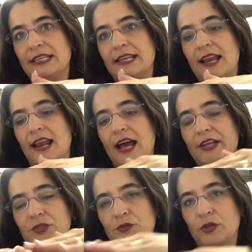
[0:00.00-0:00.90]
it
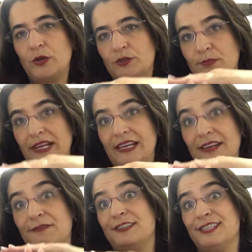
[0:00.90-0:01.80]
aligns your toes better
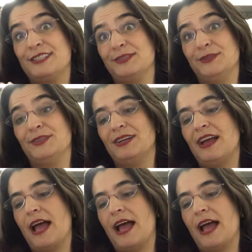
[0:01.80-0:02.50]
if it's still